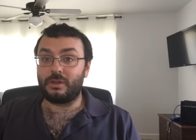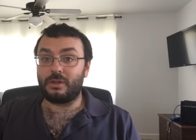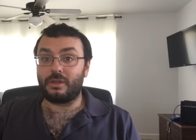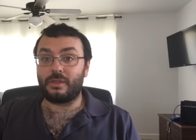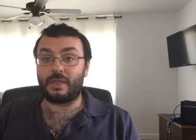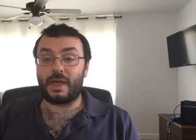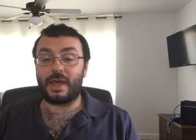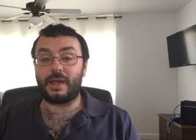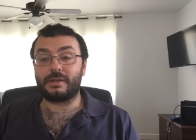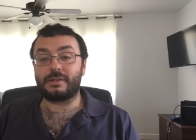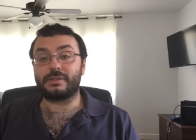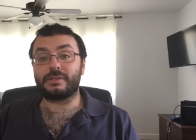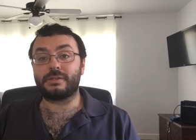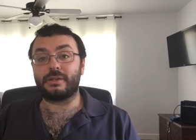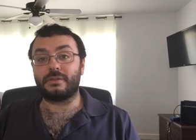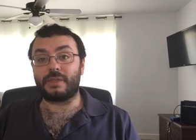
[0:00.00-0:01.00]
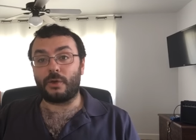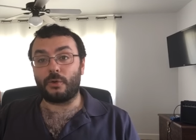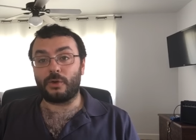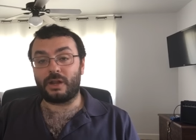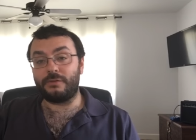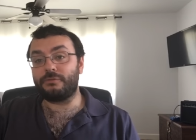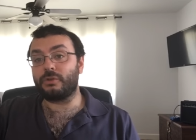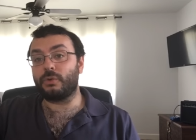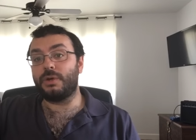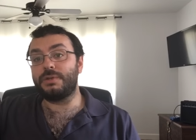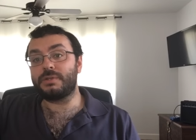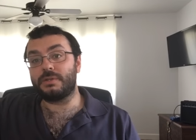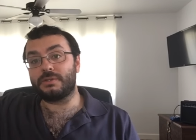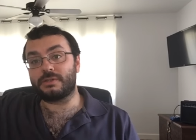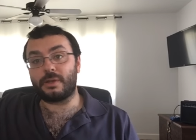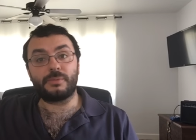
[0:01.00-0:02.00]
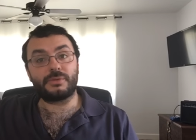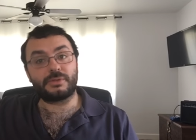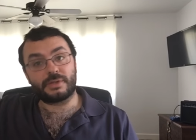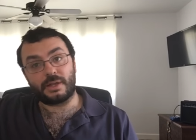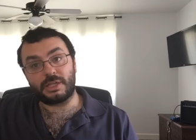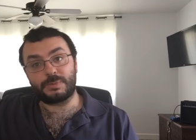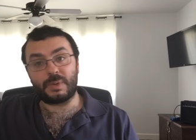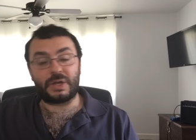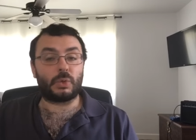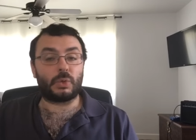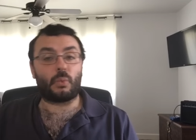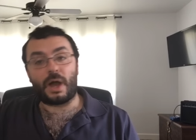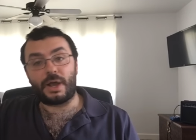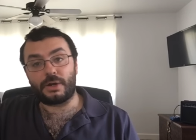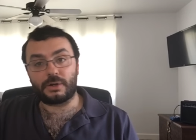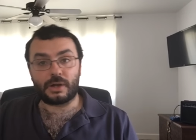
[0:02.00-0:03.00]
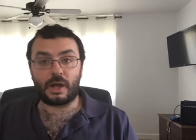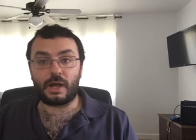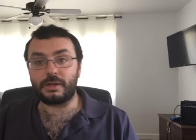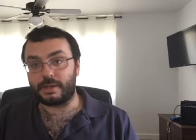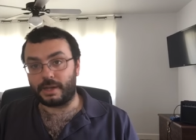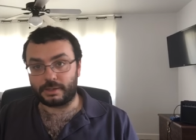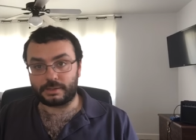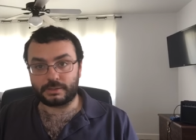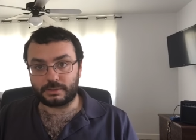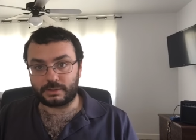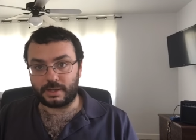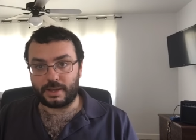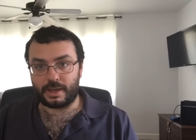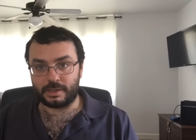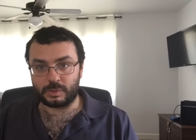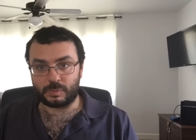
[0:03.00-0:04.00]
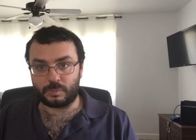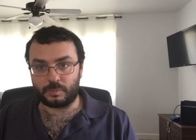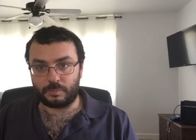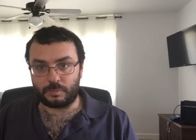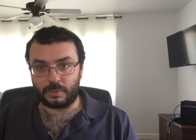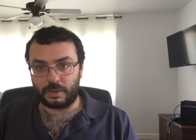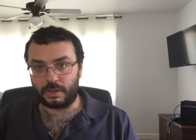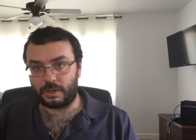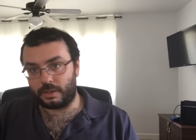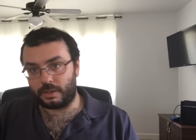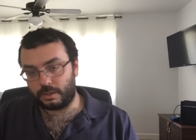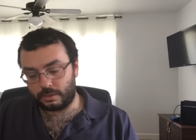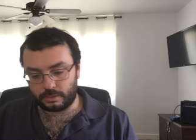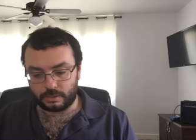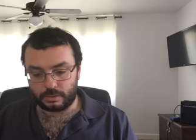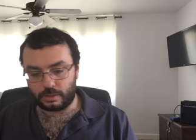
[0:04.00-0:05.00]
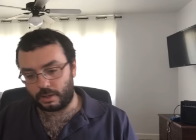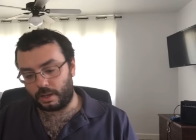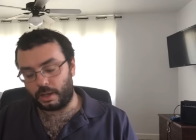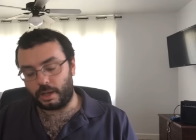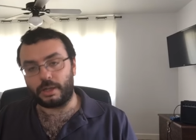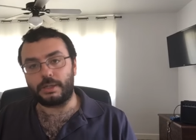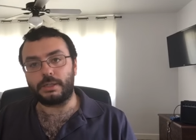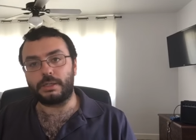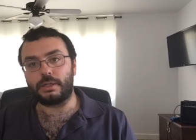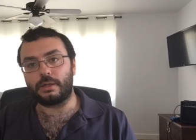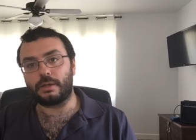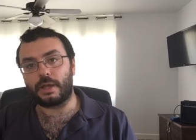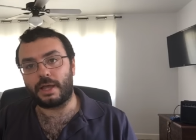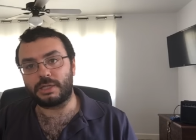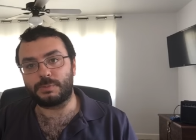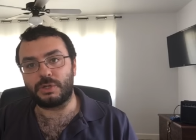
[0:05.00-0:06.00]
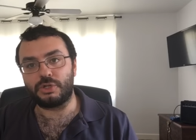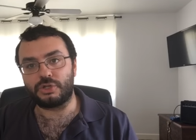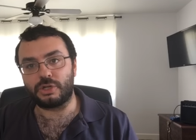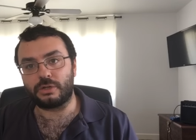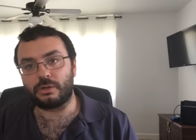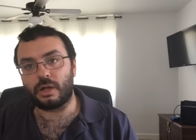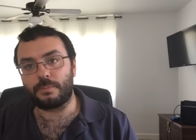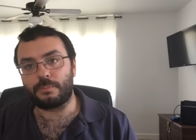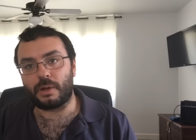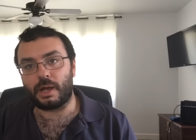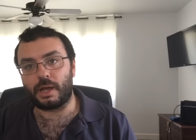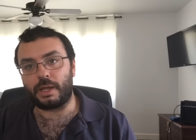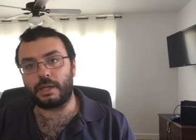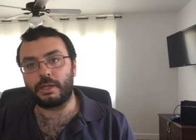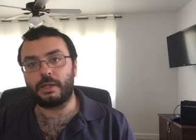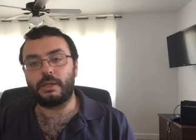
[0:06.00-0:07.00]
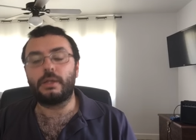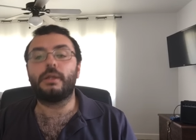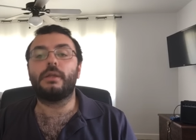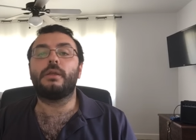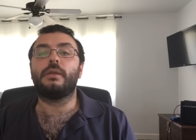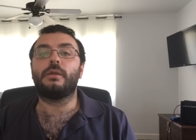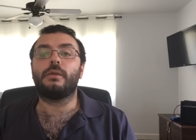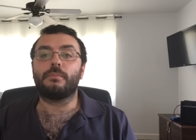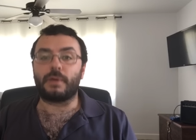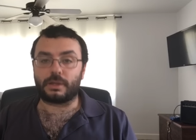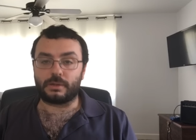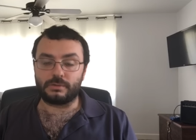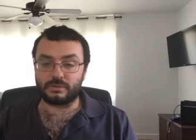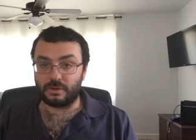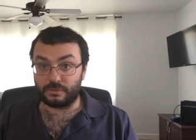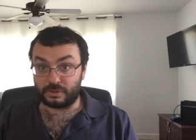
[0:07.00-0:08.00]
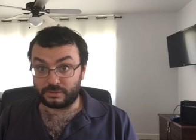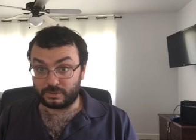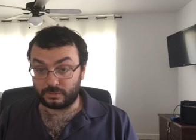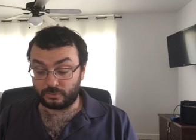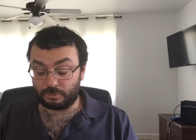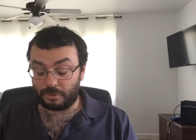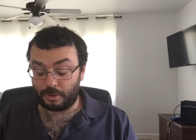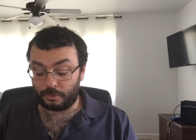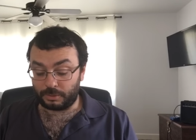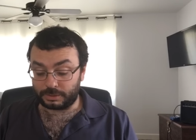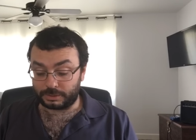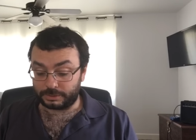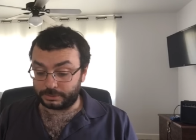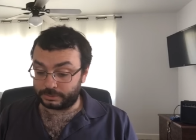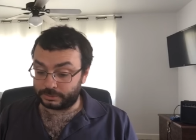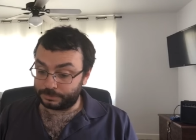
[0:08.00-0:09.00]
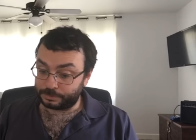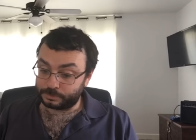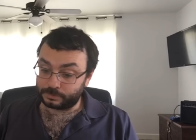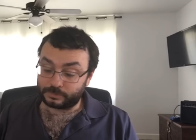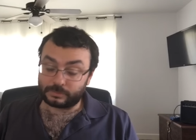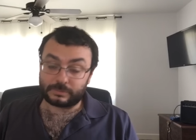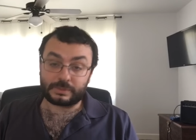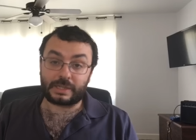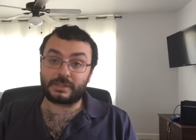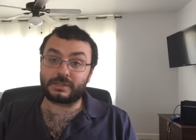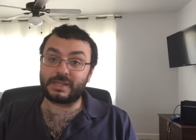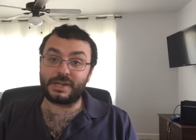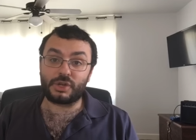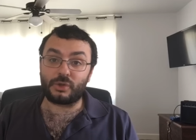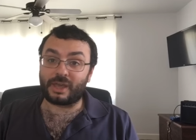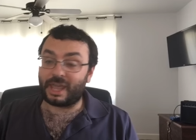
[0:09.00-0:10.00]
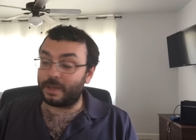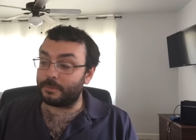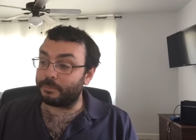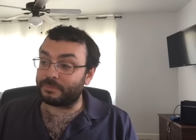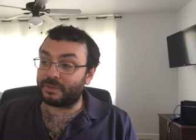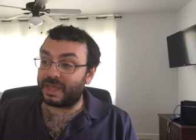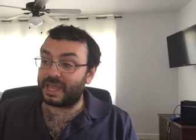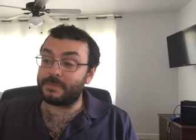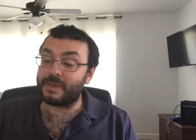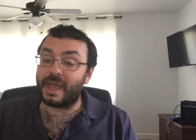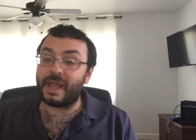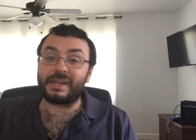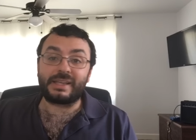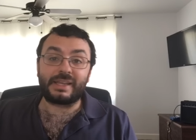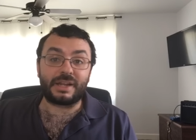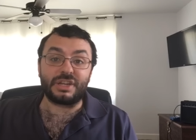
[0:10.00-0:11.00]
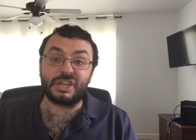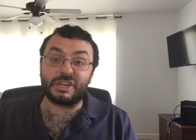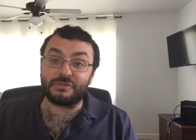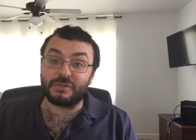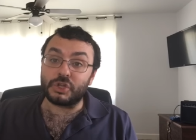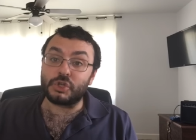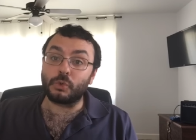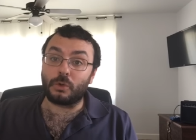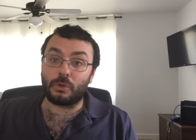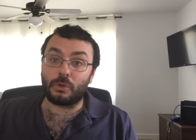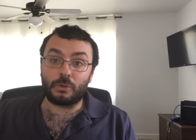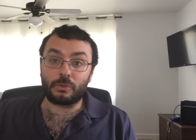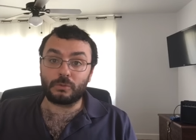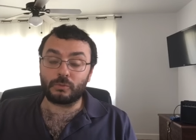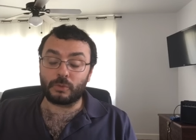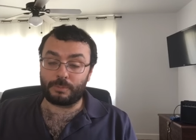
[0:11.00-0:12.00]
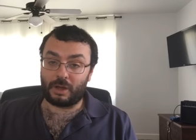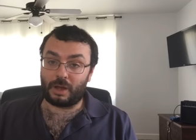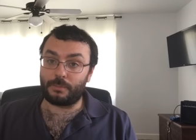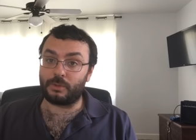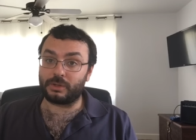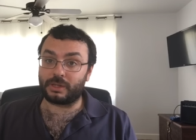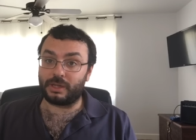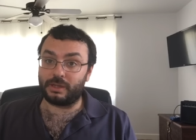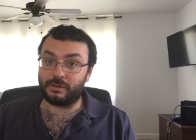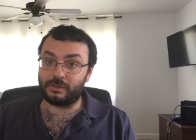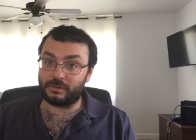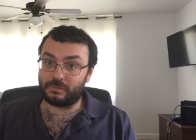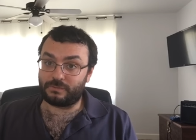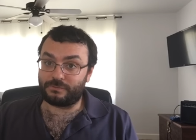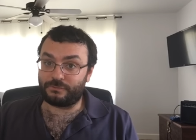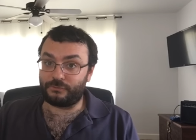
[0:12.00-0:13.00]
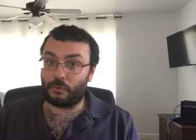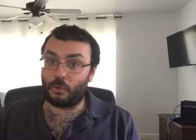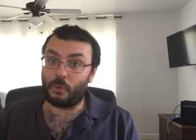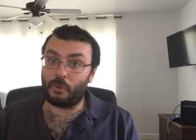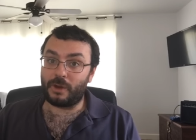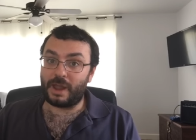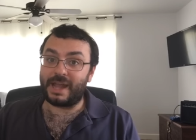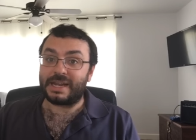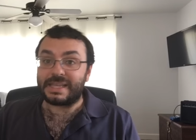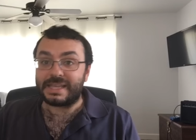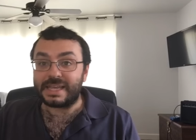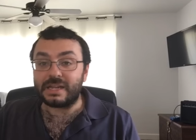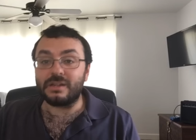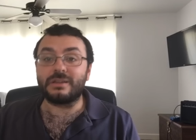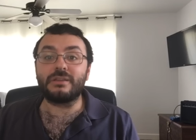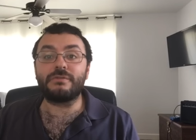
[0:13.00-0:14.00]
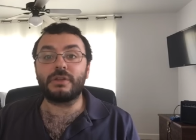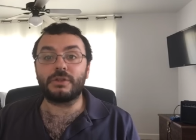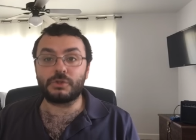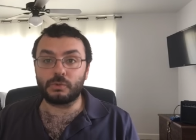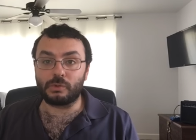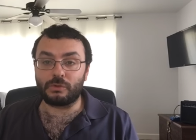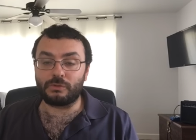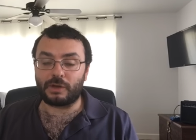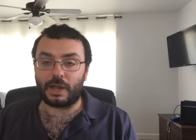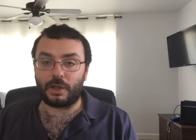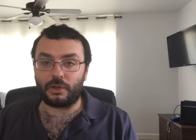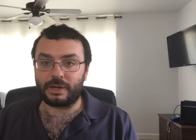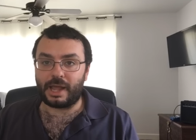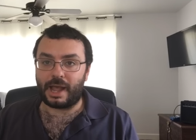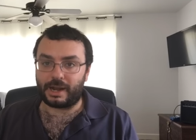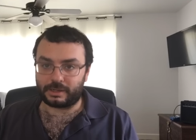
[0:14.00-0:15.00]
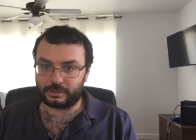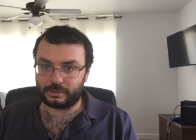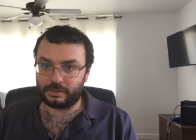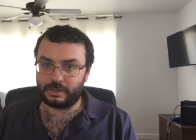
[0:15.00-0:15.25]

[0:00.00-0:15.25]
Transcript: that they were influenced in some sense by the wider context that has been uh, has been ginned up by by conservatives and Republicans. That said, you can't blame any individual Republican for any individual violent act.